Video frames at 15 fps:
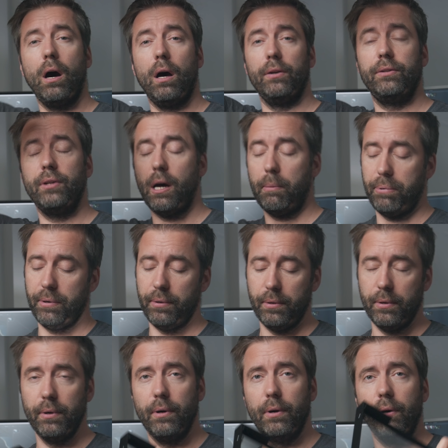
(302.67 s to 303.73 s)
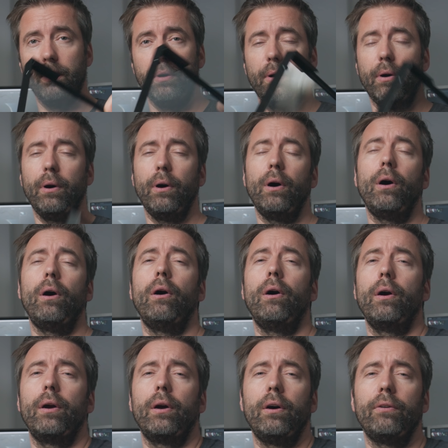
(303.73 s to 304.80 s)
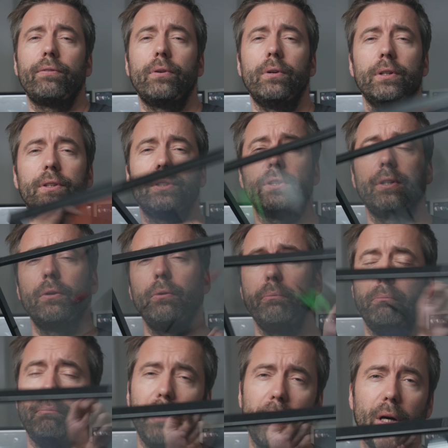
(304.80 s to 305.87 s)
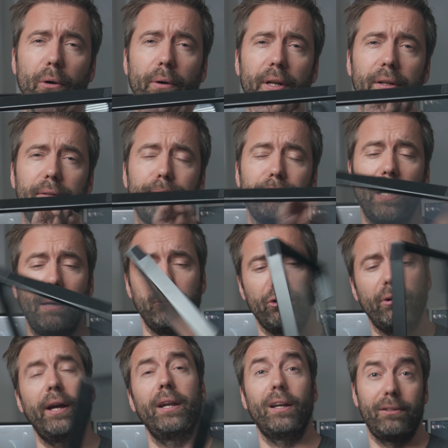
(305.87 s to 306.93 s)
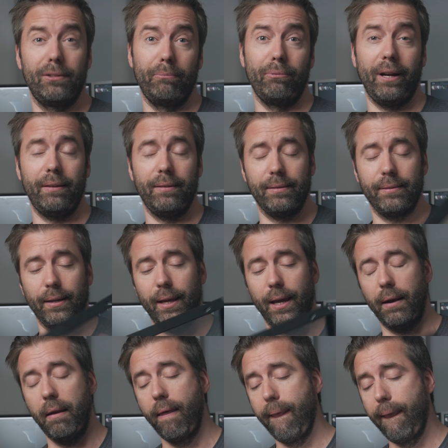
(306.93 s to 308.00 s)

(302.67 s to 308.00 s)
on top or, of course, below it. I'm trying not to break this again.